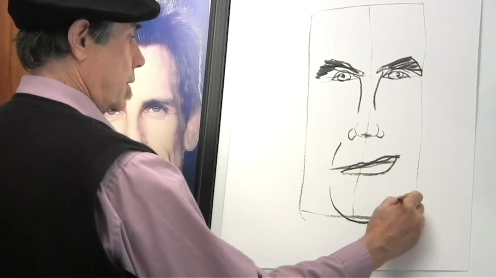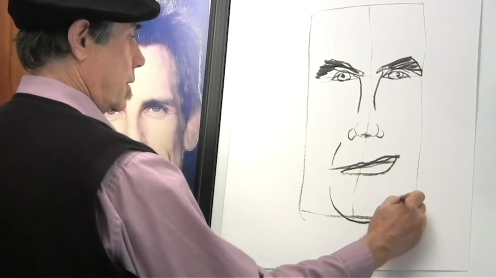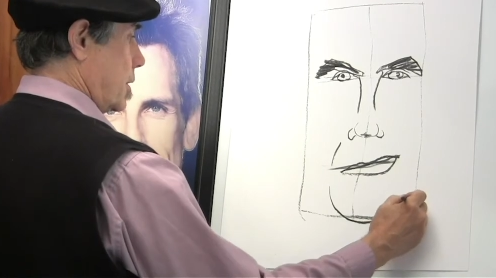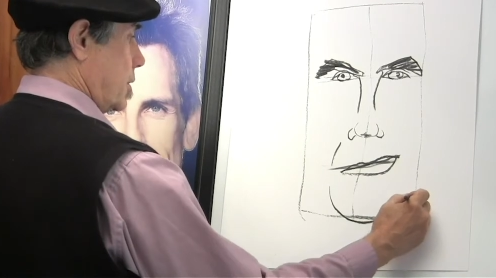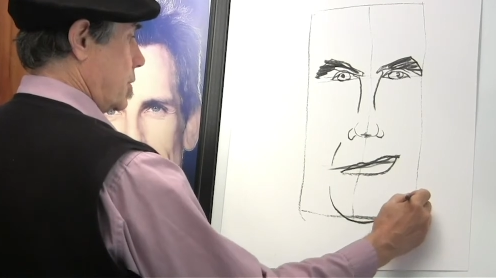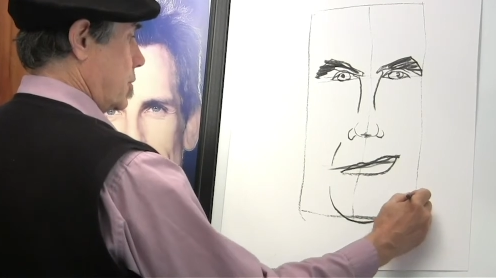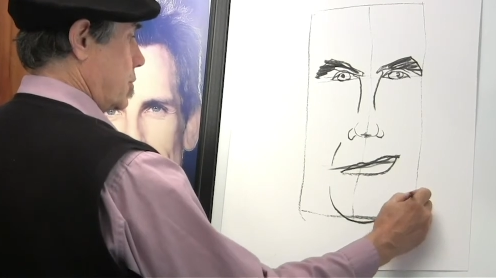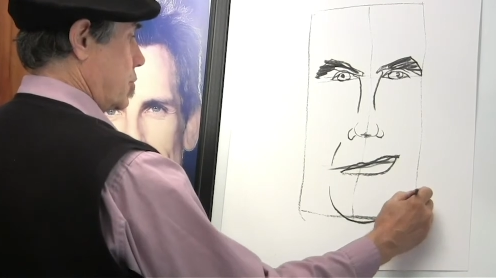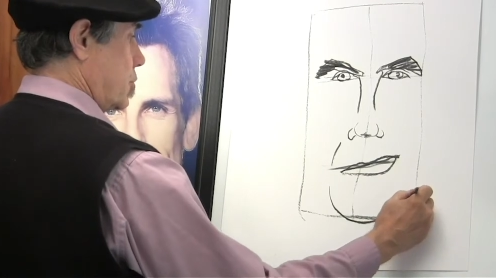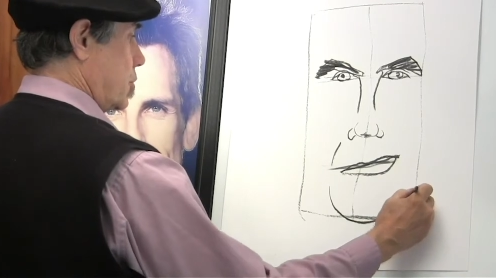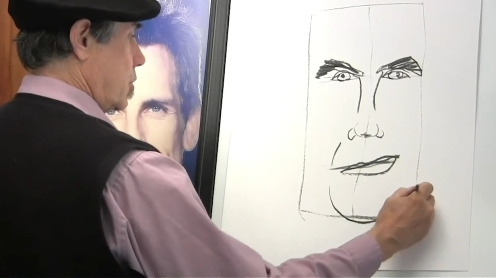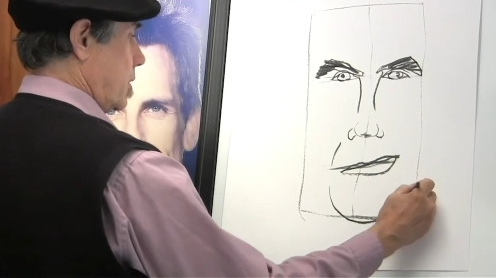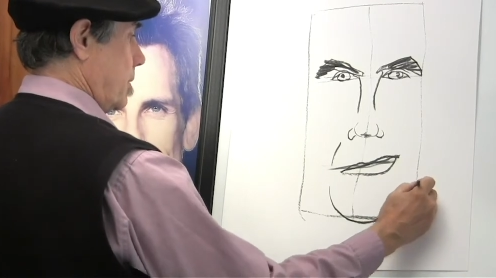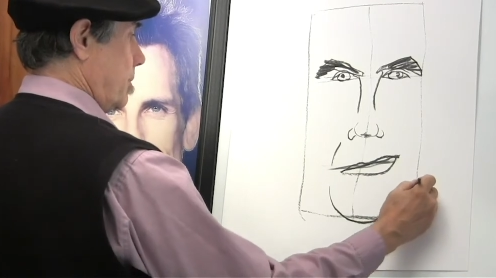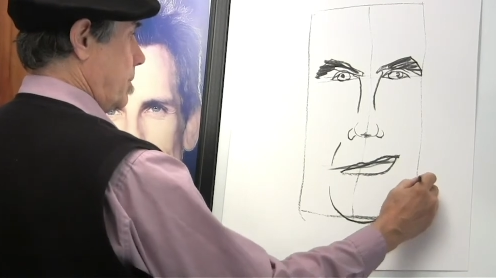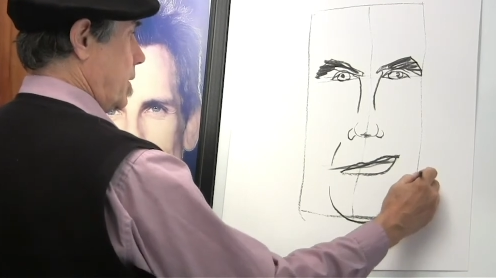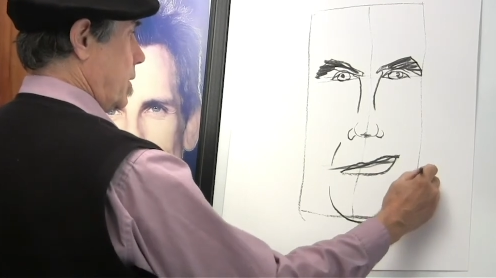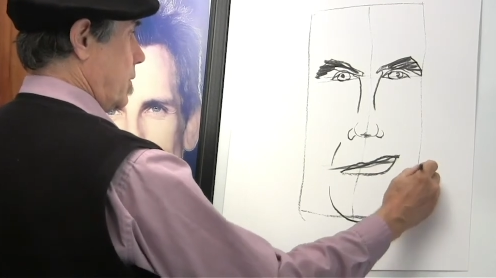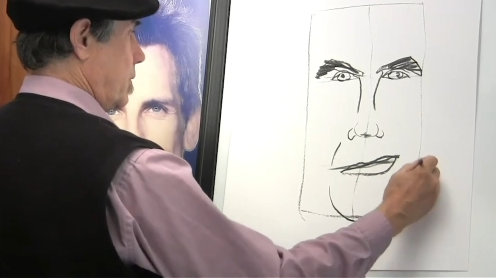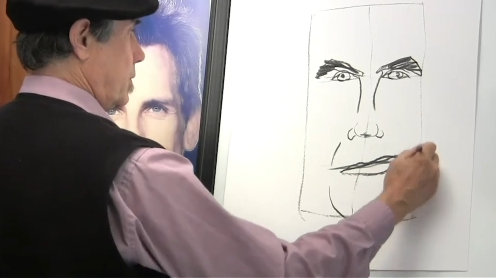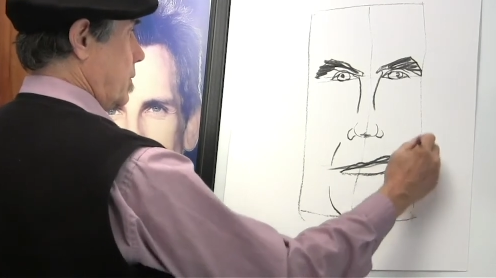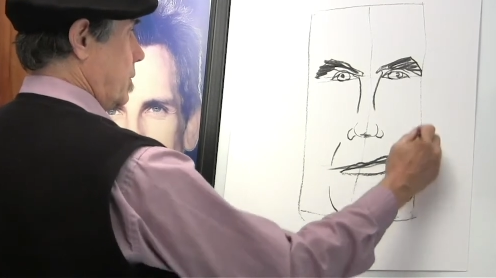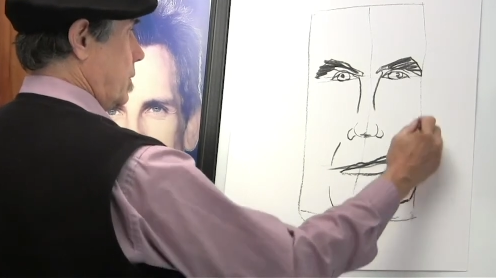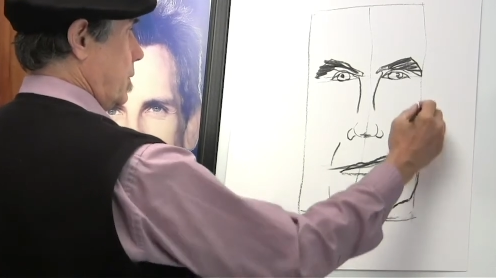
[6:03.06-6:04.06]
got your
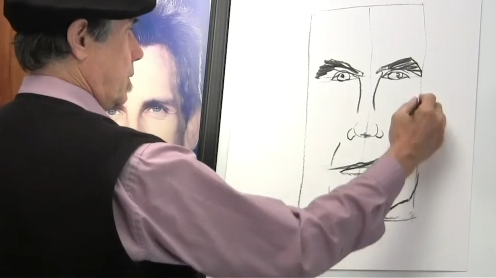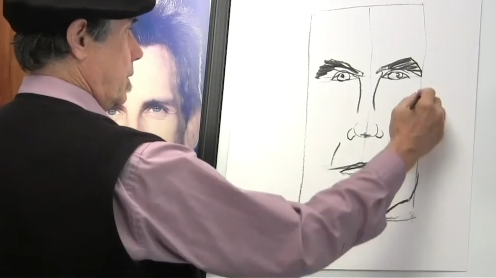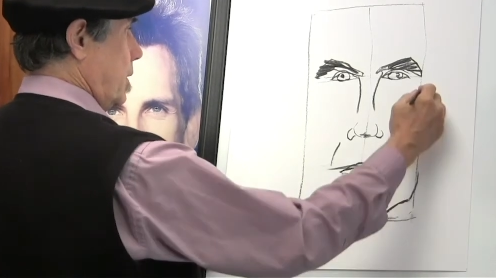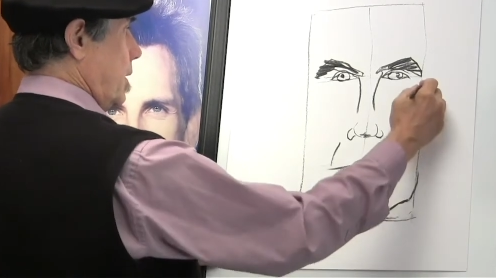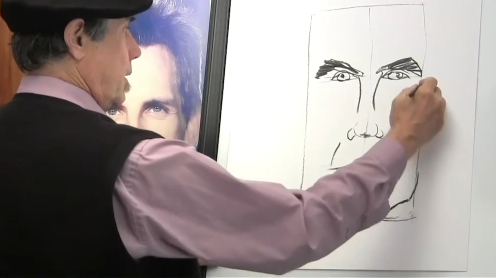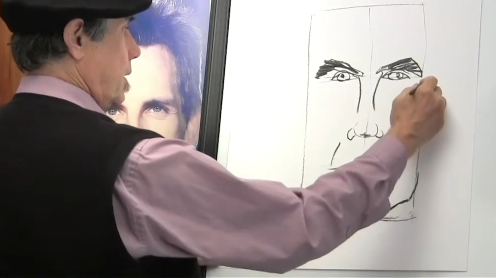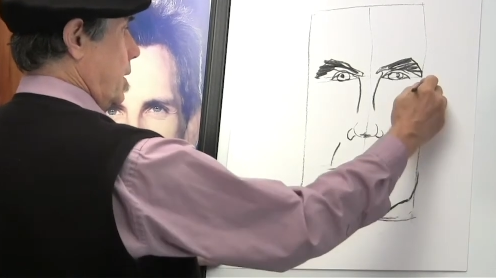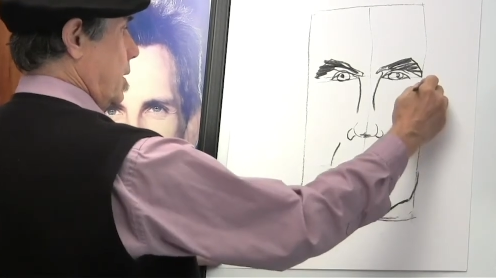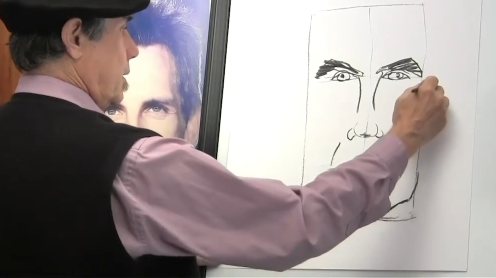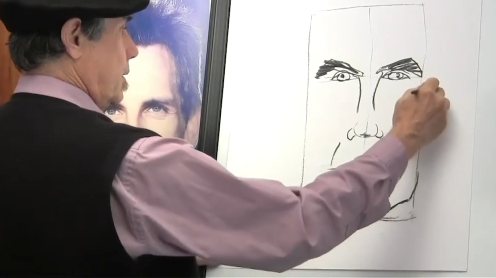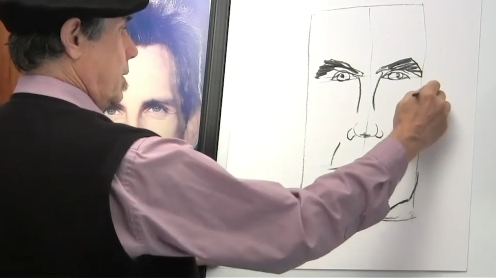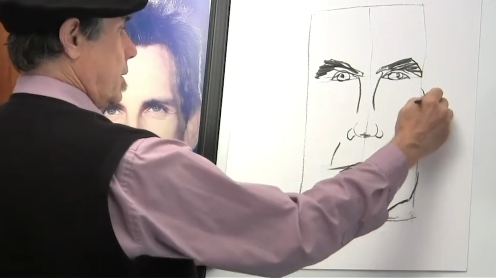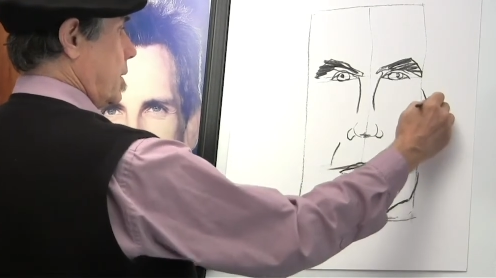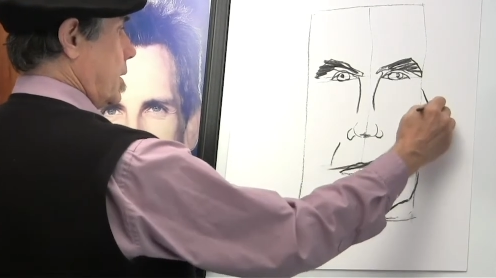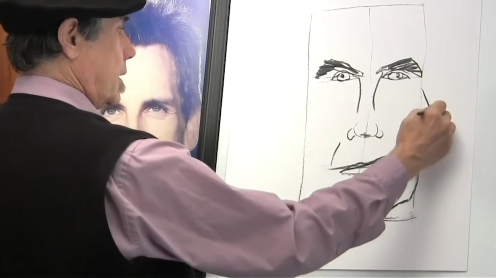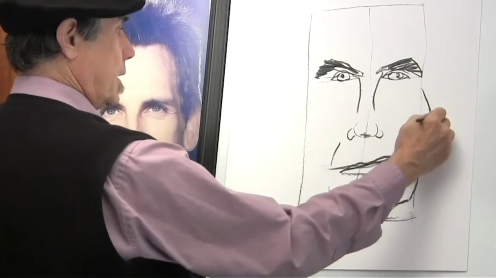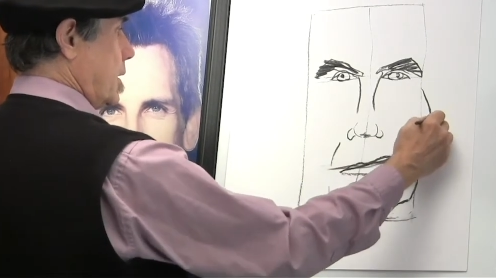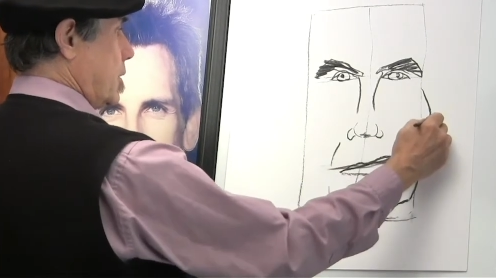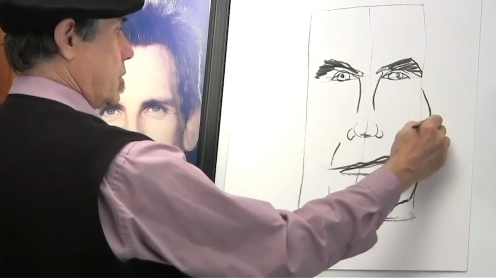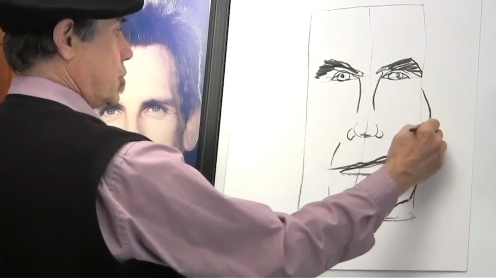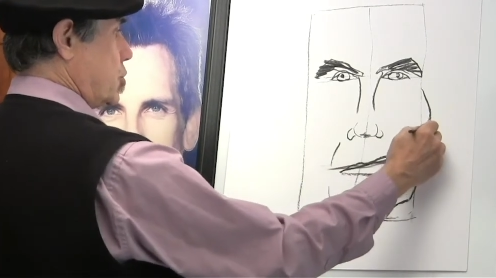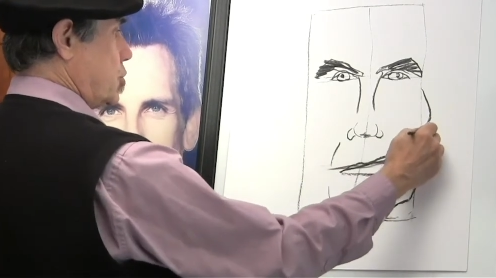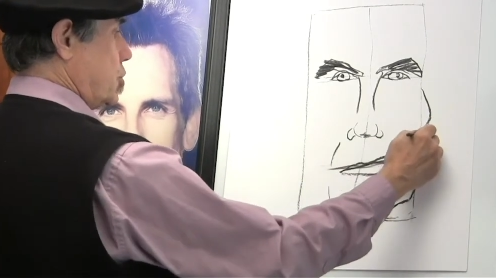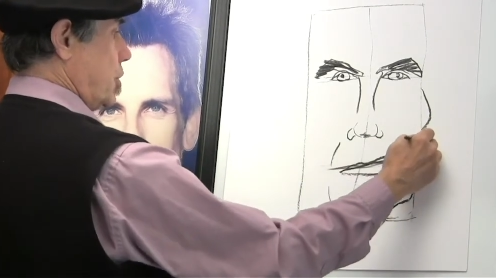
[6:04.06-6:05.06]
jawbone, you
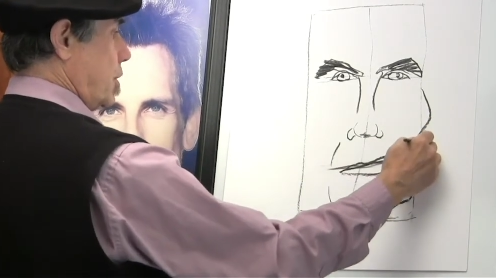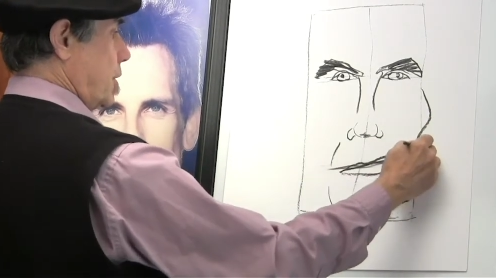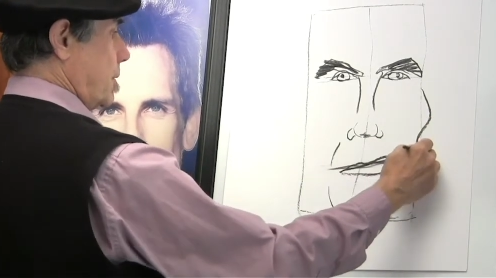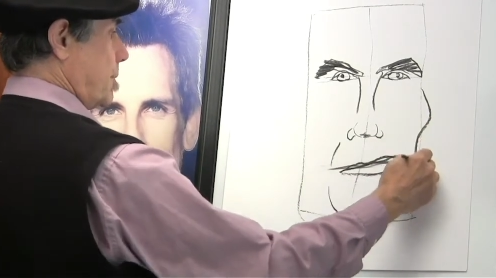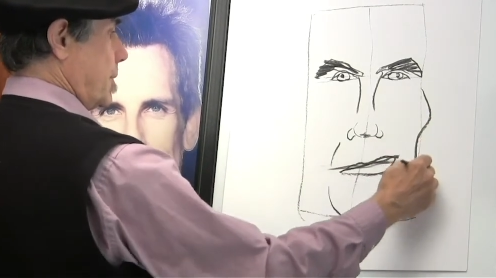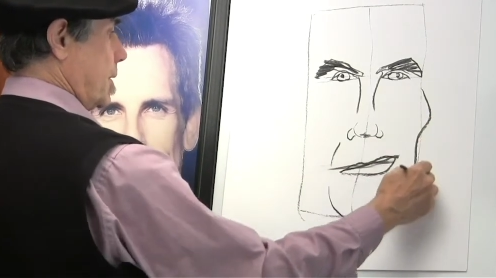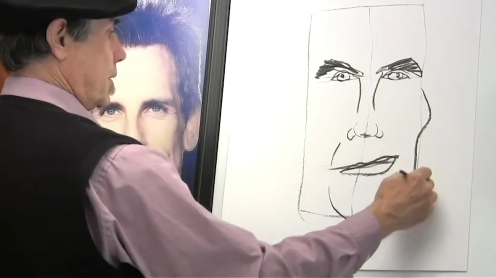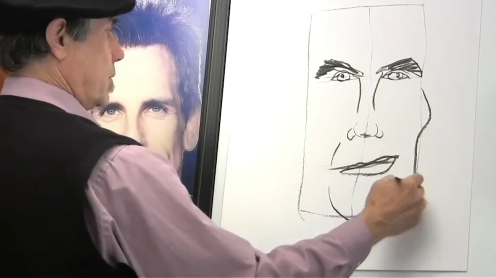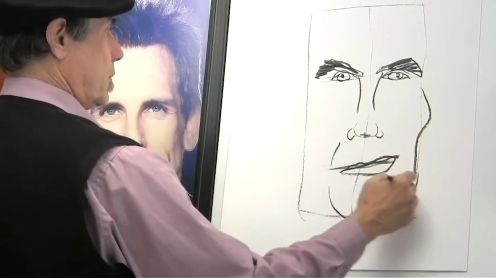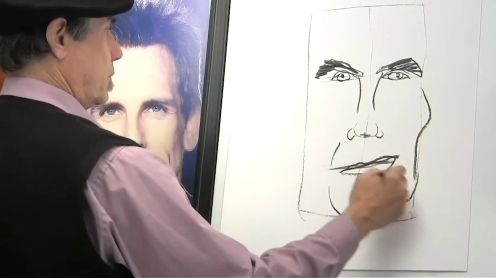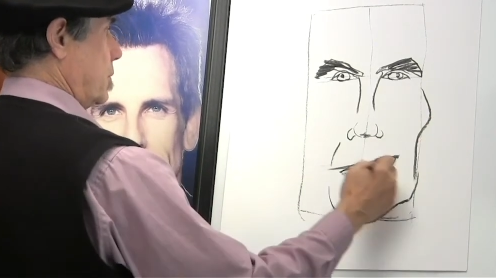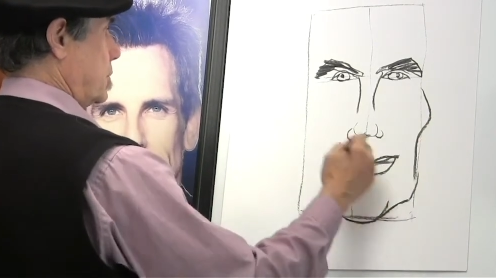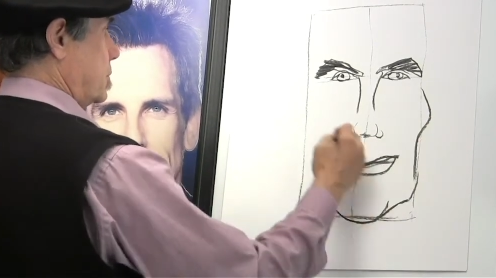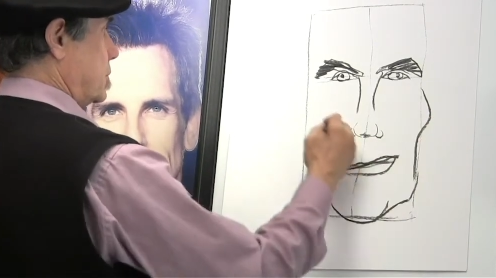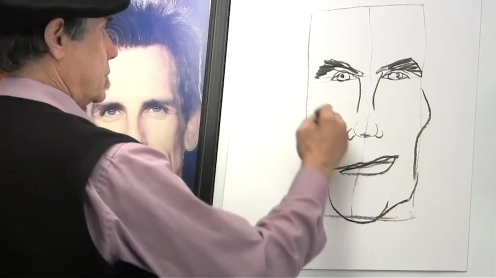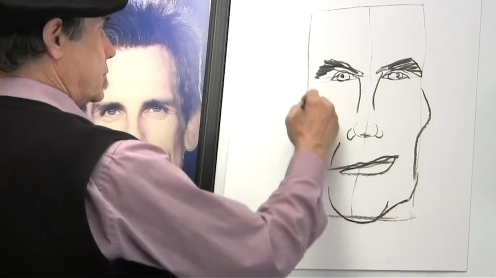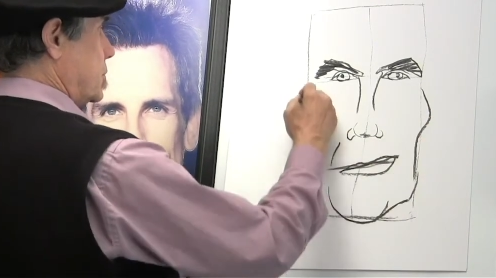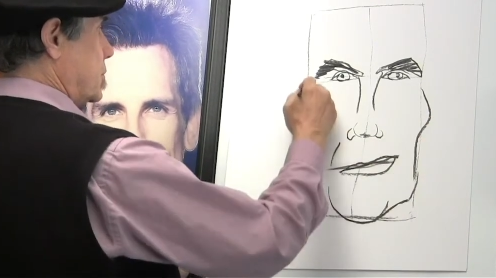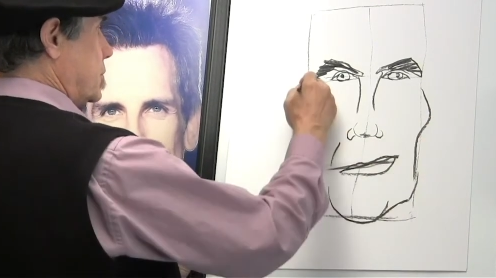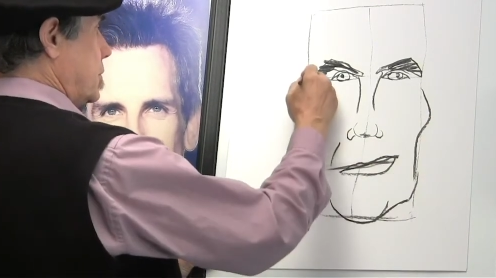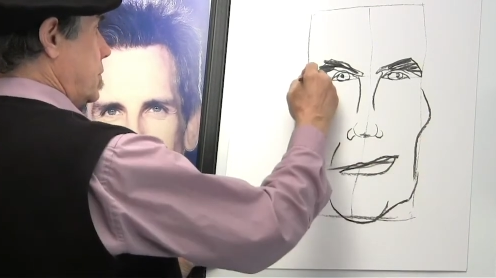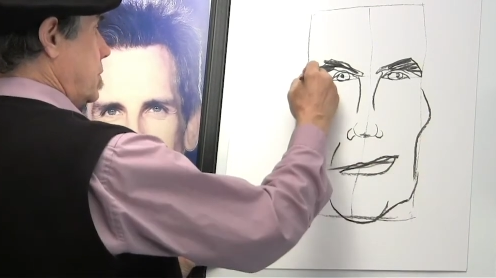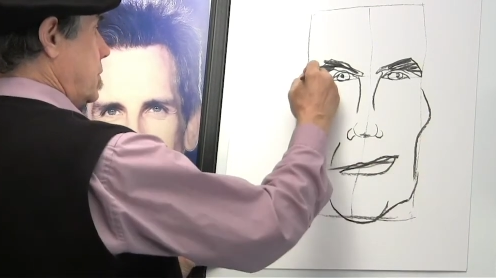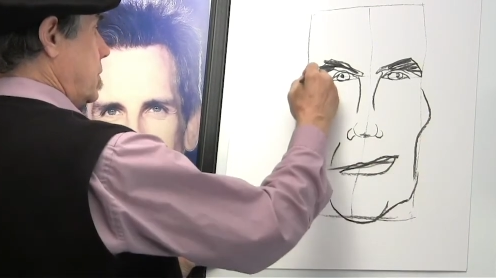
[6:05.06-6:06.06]
got your
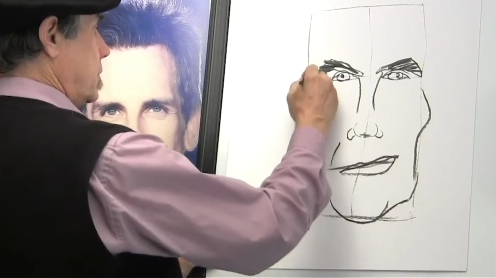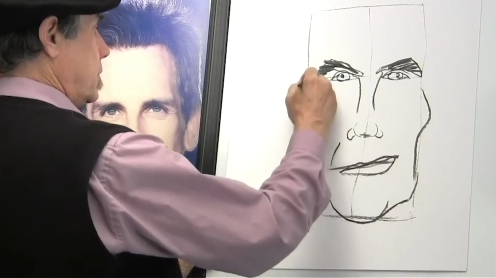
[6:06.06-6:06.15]
cheekbones.